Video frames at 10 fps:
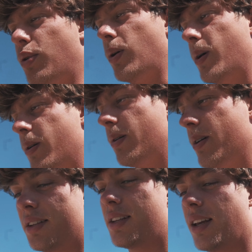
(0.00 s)
Pro.
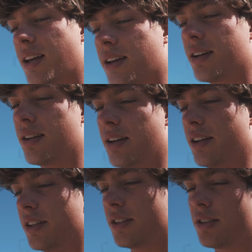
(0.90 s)
This thing
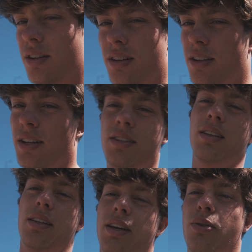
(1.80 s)
is
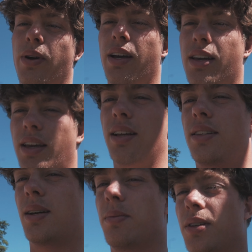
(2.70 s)
decently quick. It gets
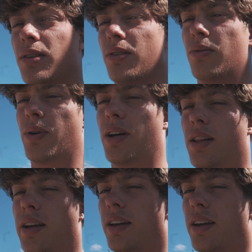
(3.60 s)
up to what, like